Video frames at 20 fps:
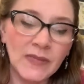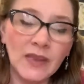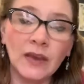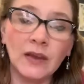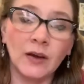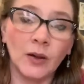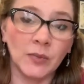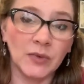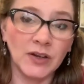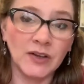
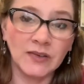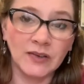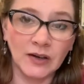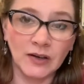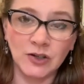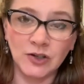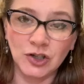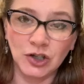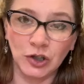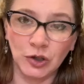And I'm going to send
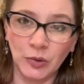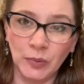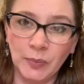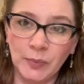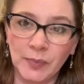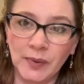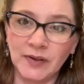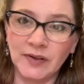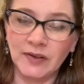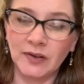it to you.
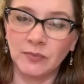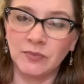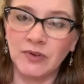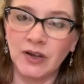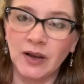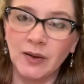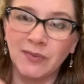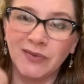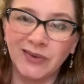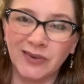But
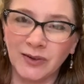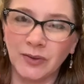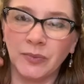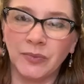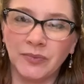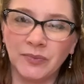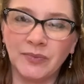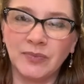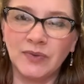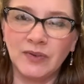sometimes,
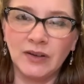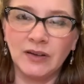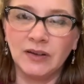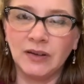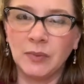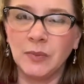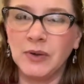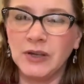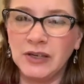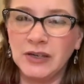it
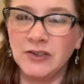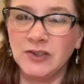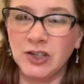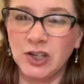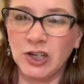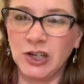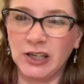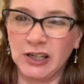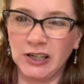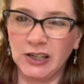can be
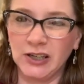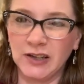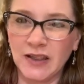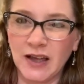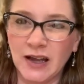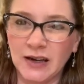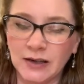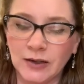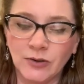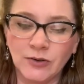easier to hear
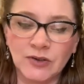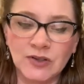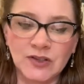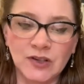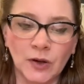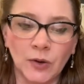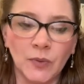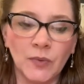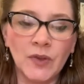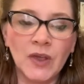that out.
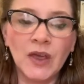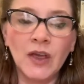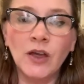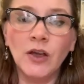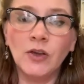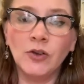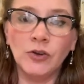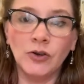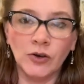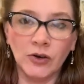So
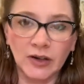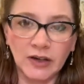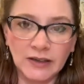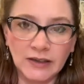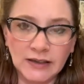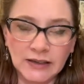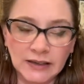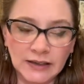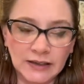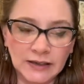you're going
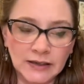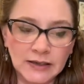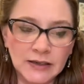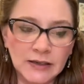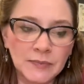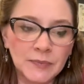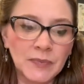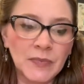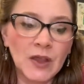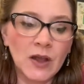to need
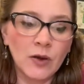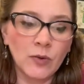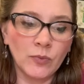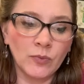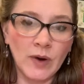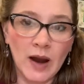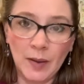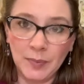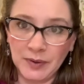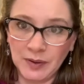
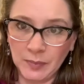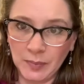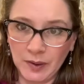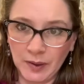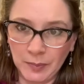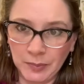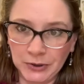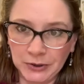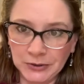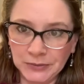wrapping
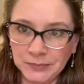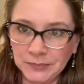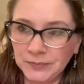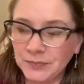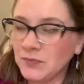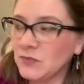paper.